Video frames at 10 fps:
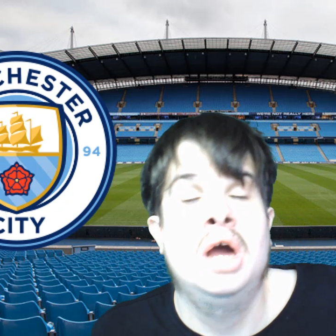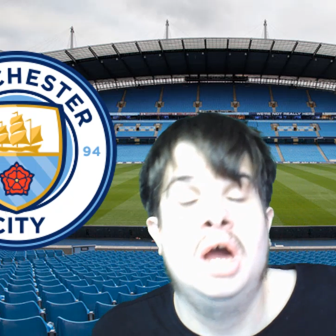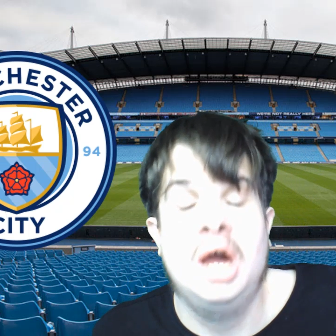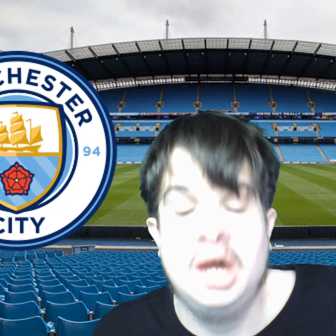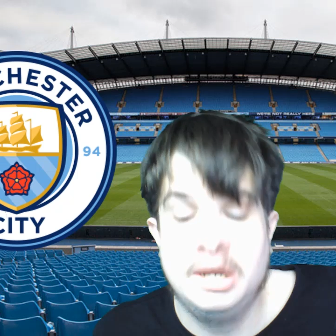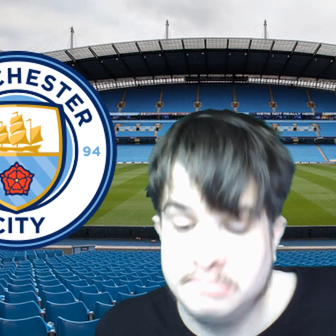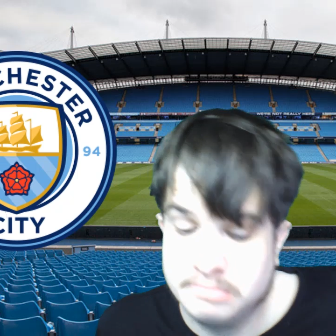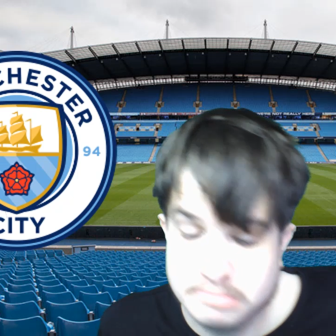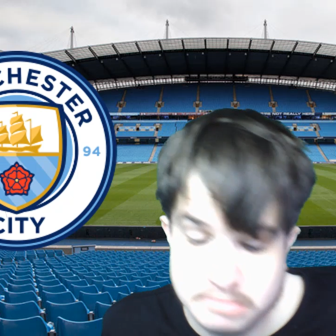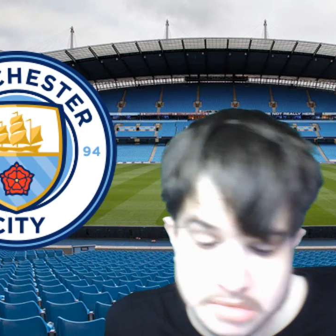um,
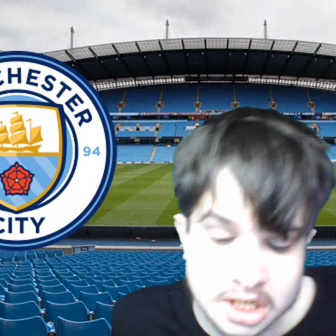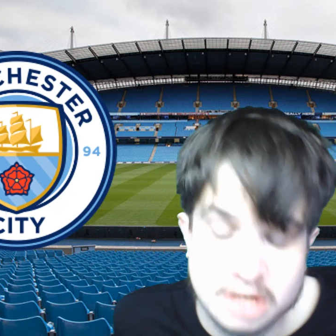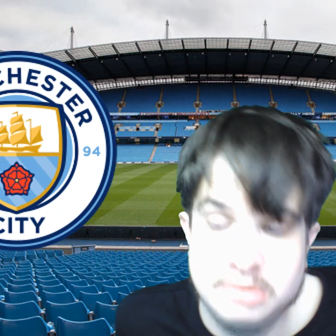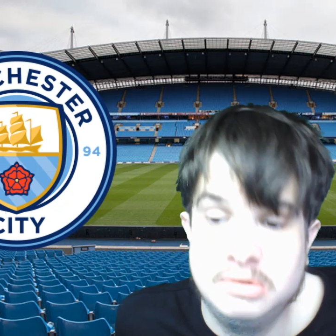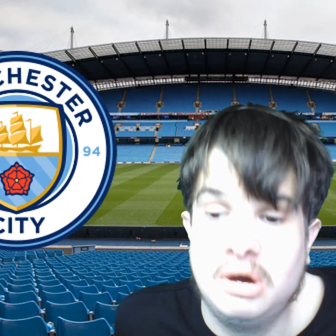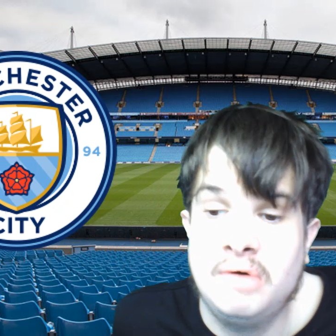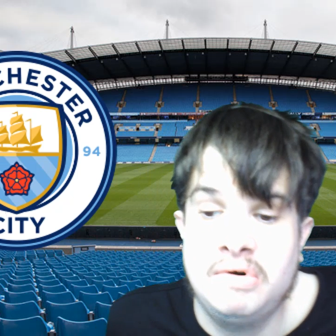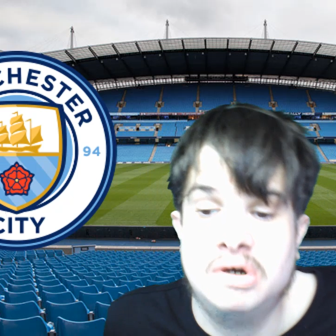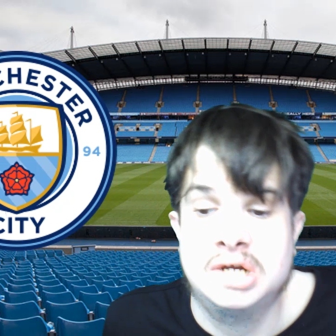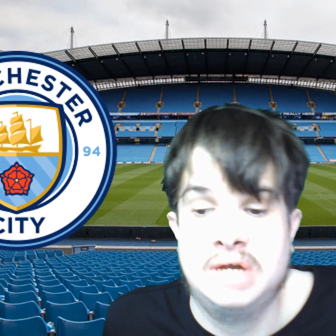you know, I
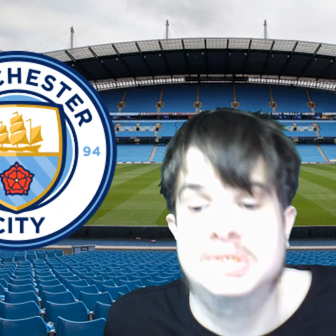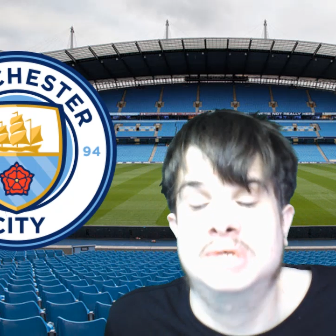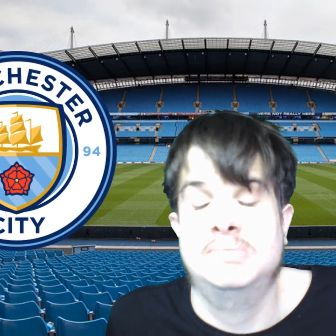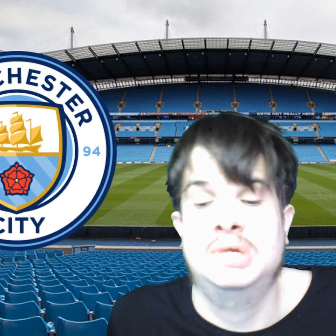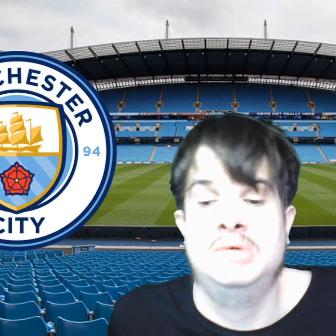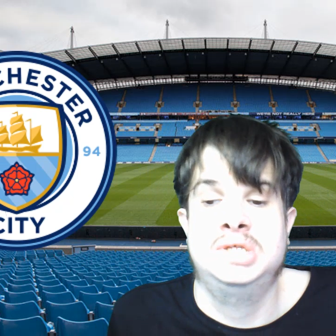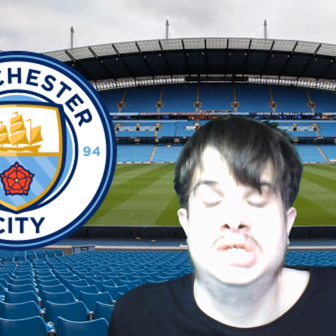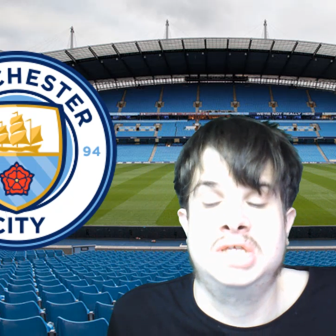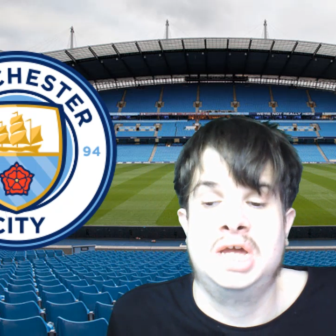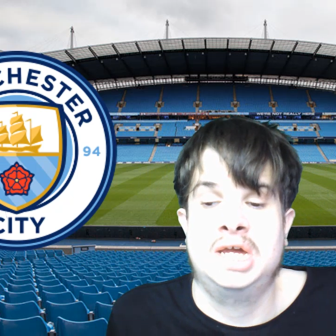thought I'd get this uploaded
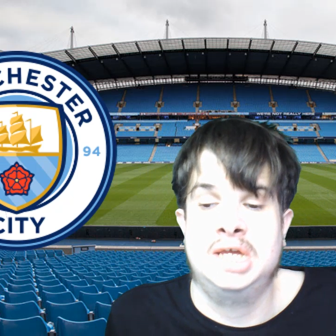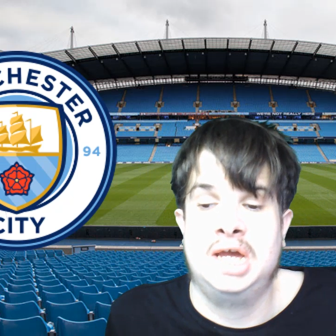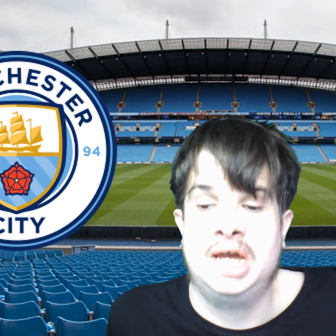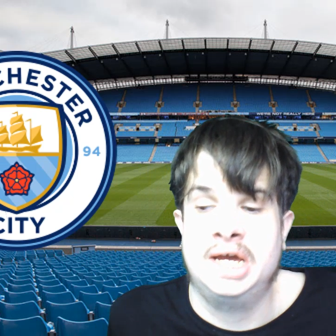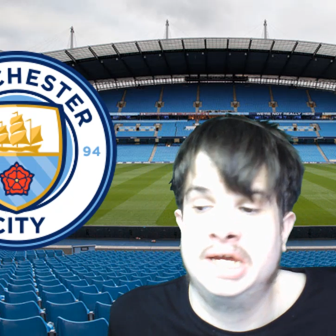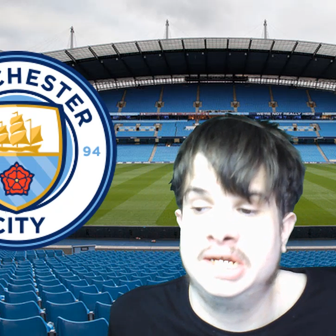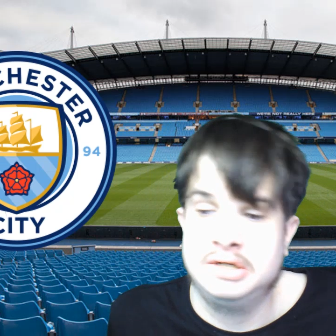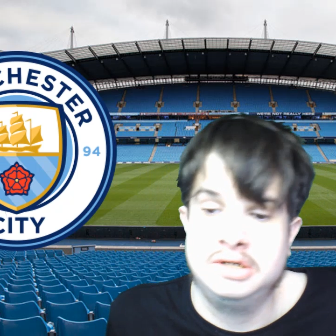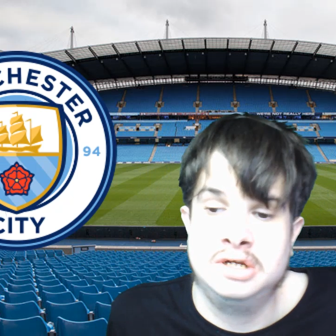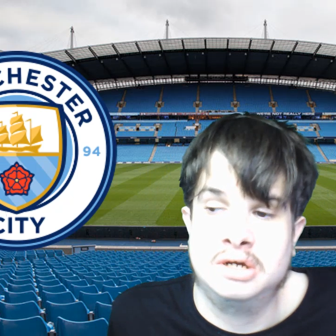today
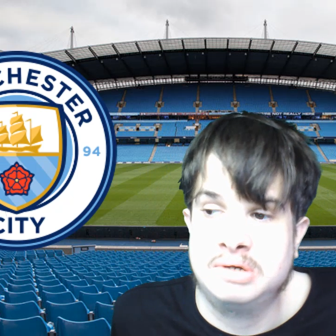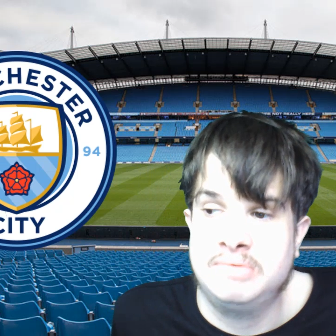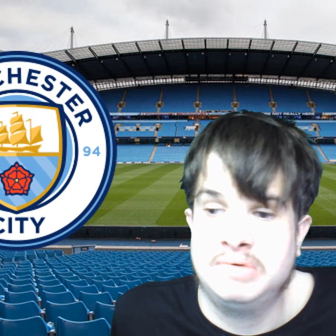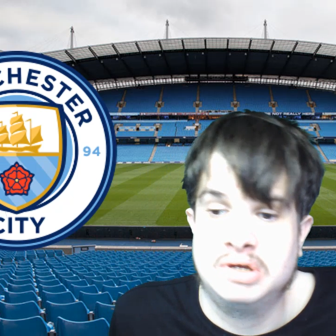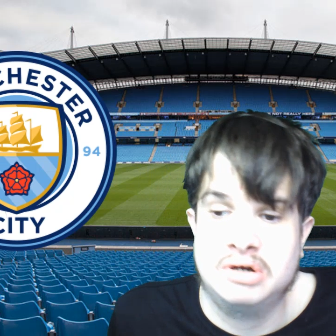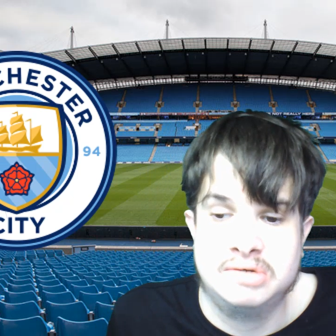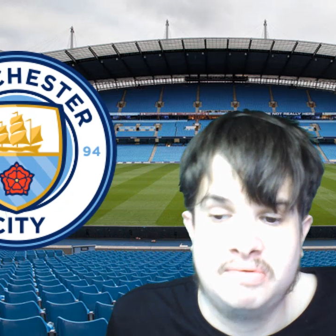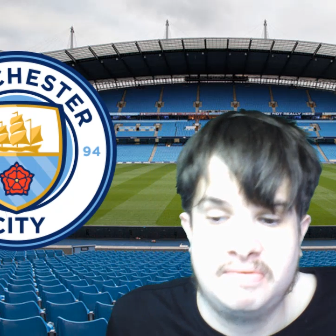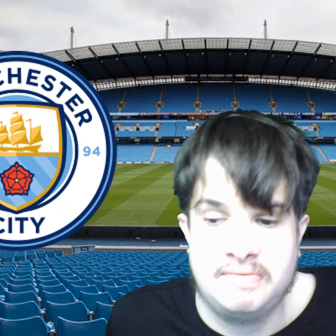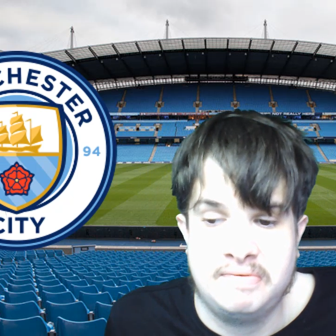and, you know, give you guys a
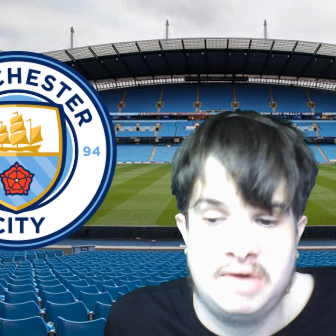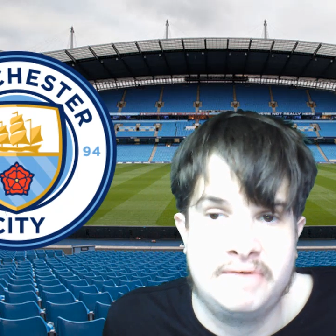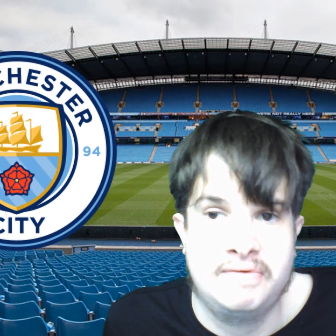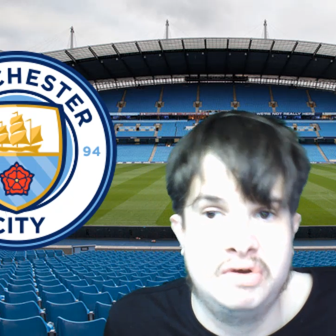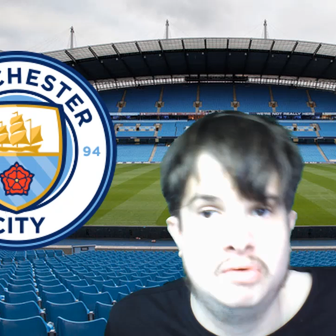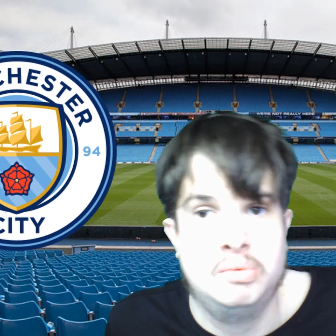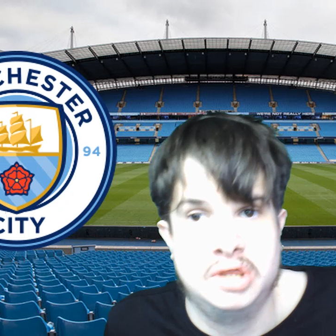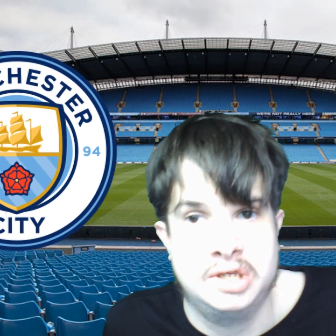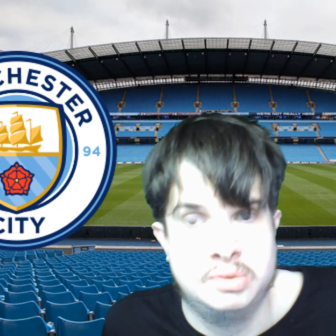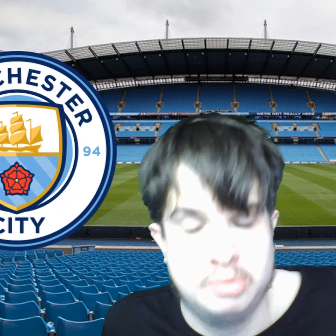fresh of what
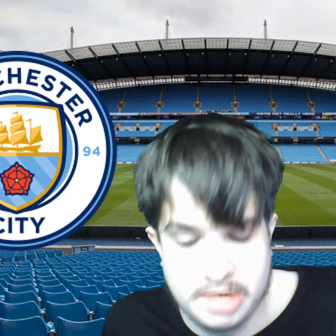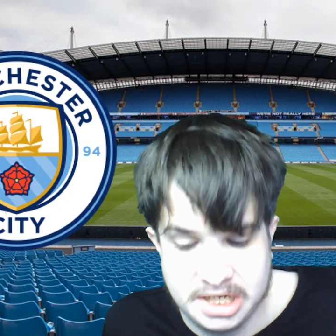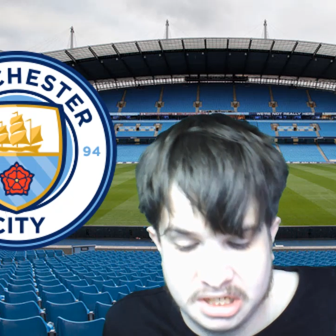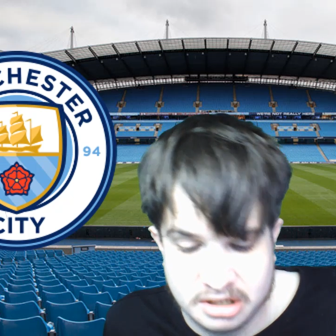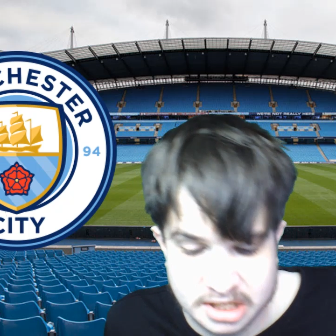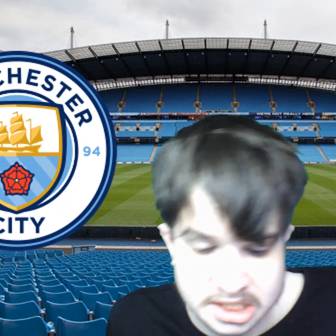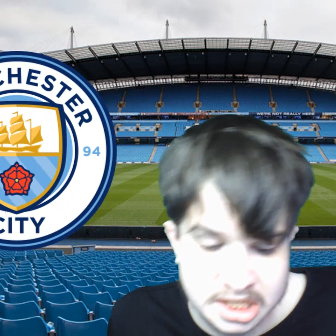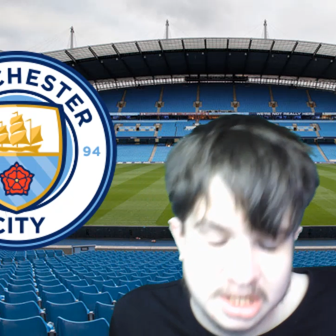this will be like.